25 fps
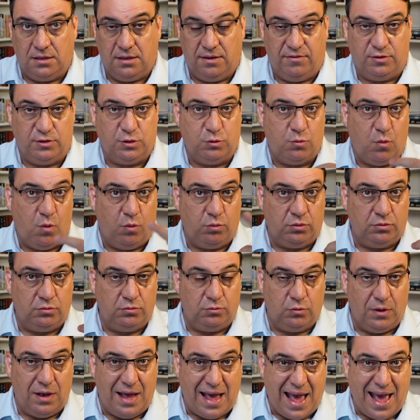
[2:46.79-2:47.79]
If I don't want
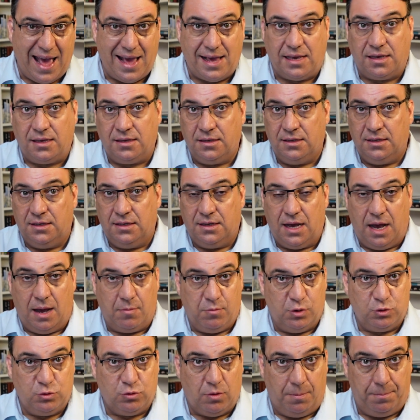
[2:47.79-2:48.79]
A, I
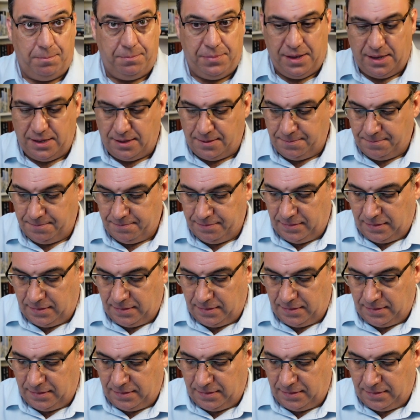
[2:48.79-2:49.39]
must want B.